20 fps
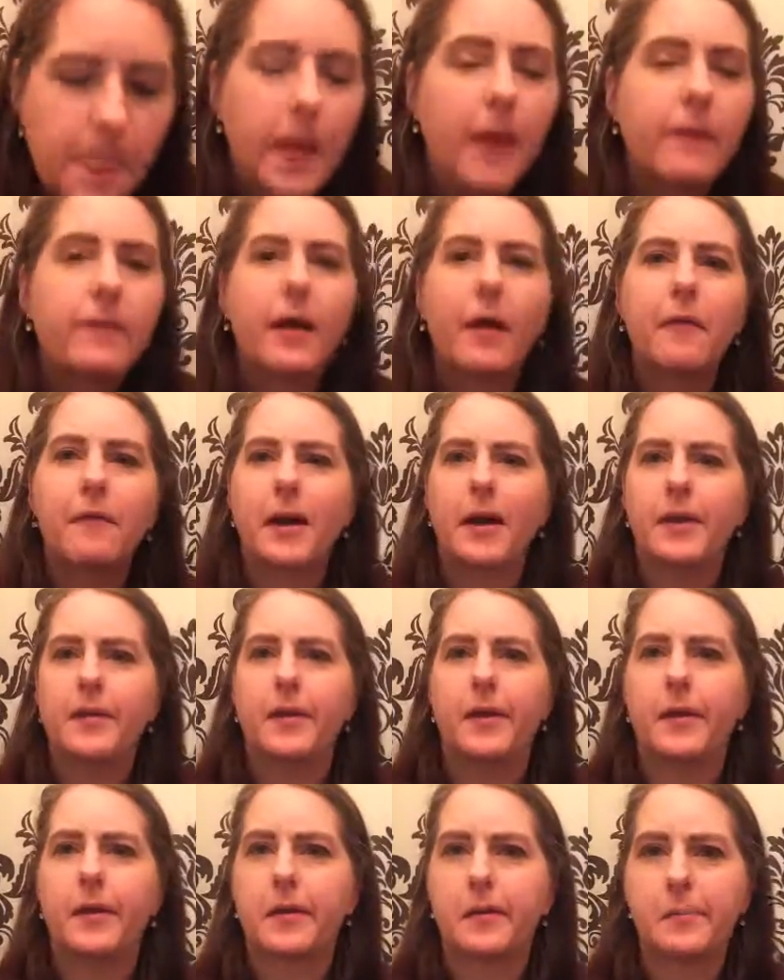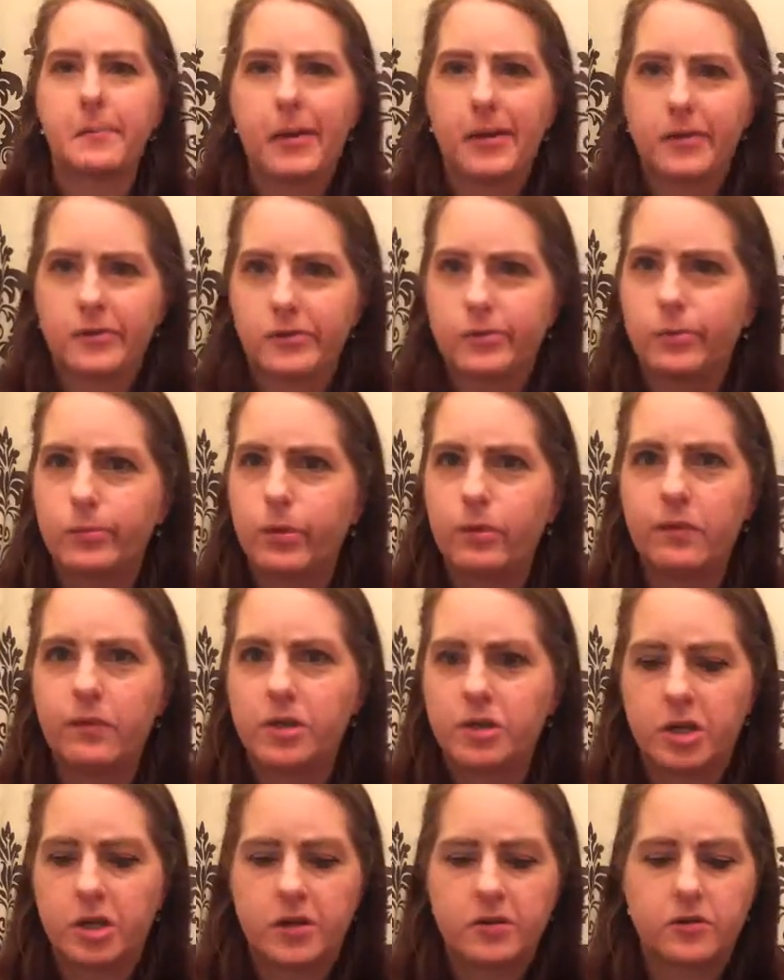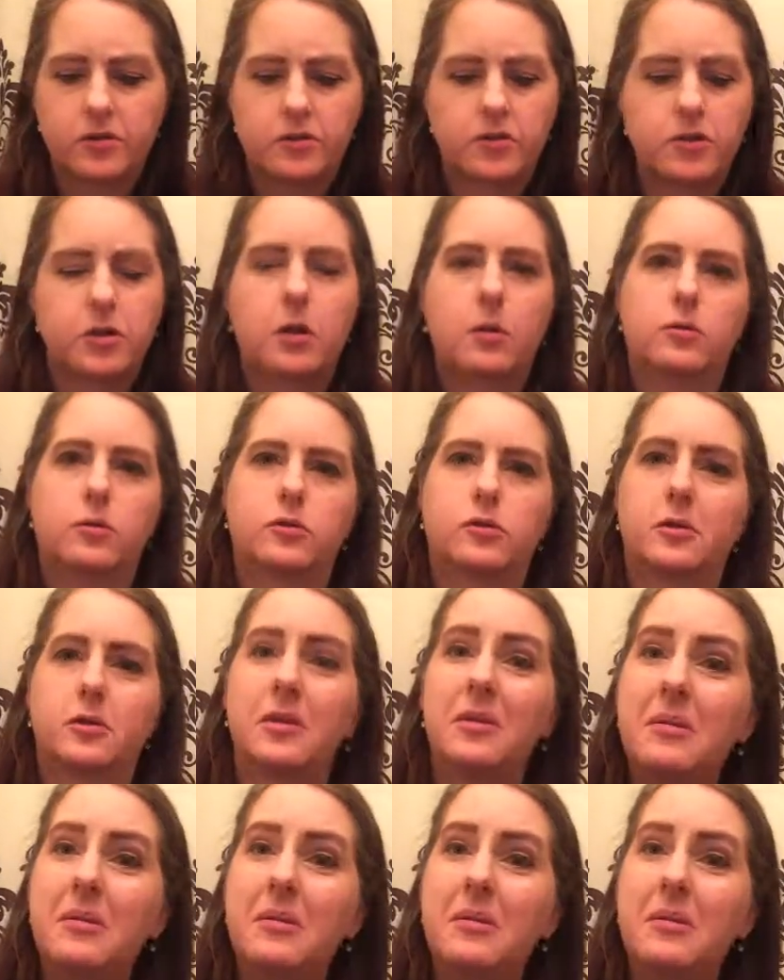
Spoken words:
That reindeer can make some lovely cheese on toast.